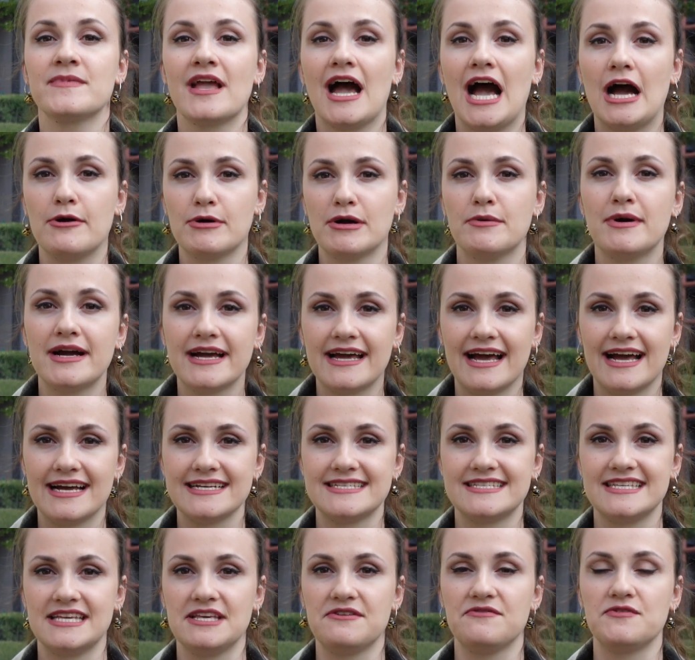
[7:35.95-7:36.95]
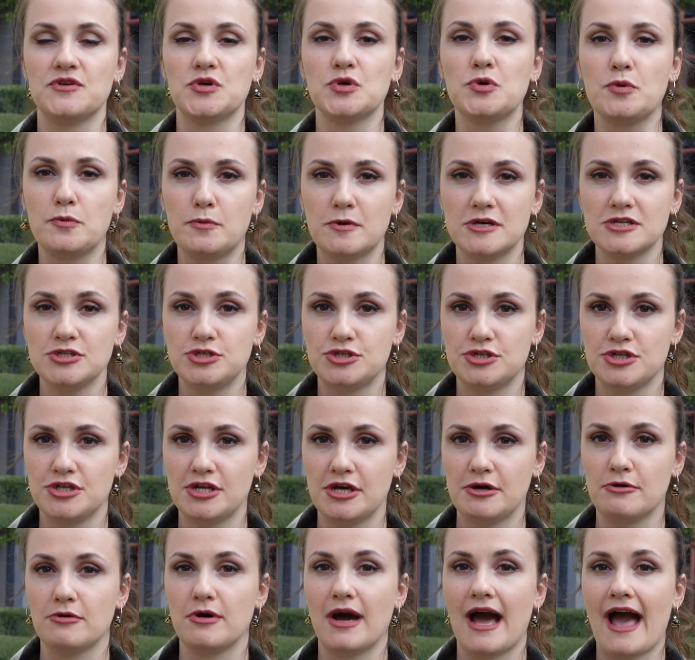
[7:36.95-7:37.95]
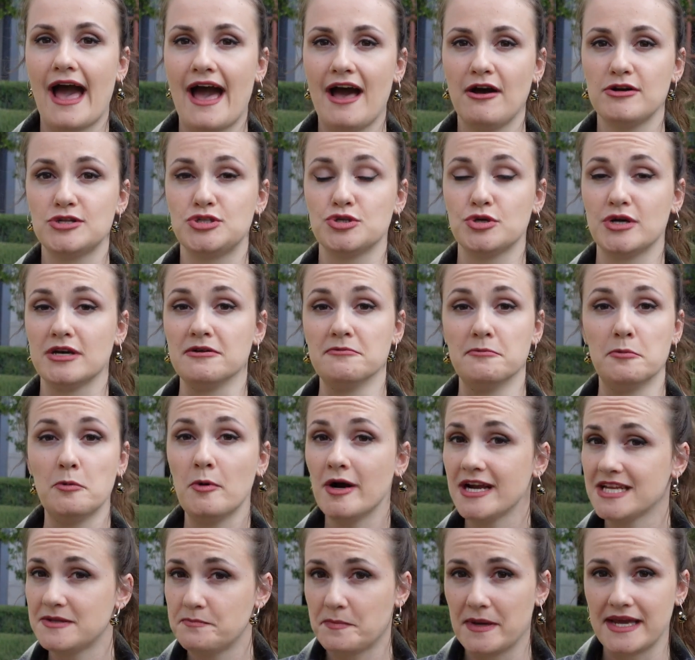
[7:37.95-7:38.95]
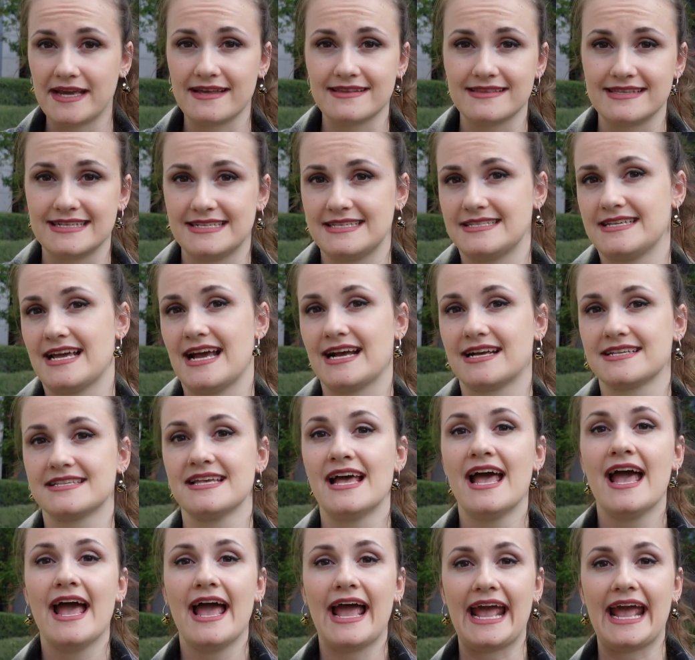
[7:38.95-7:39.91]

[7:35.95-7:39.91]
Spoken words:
However, guys, if you want to know how to avoid paying this tax,